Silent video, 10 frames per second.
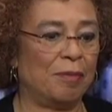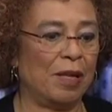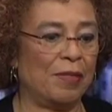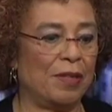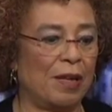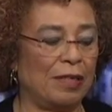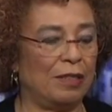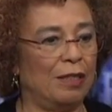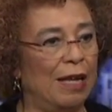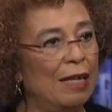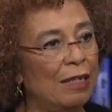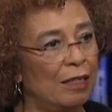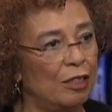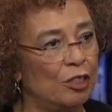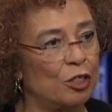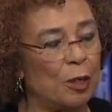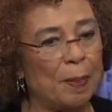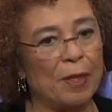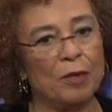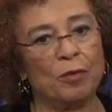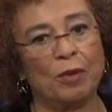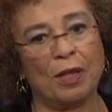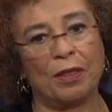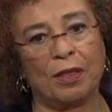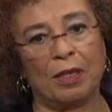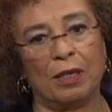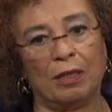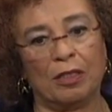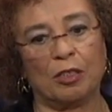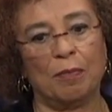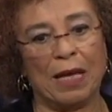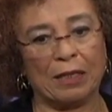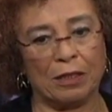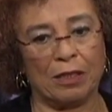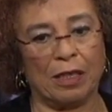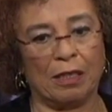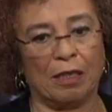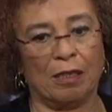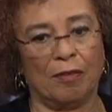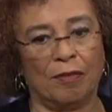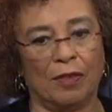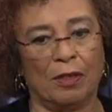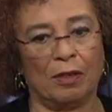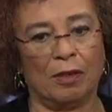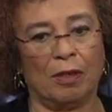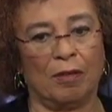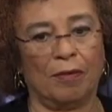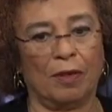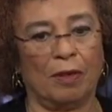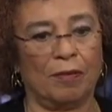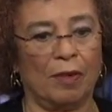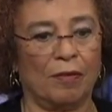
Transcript: in the 1980s with the dismantling of the of, of,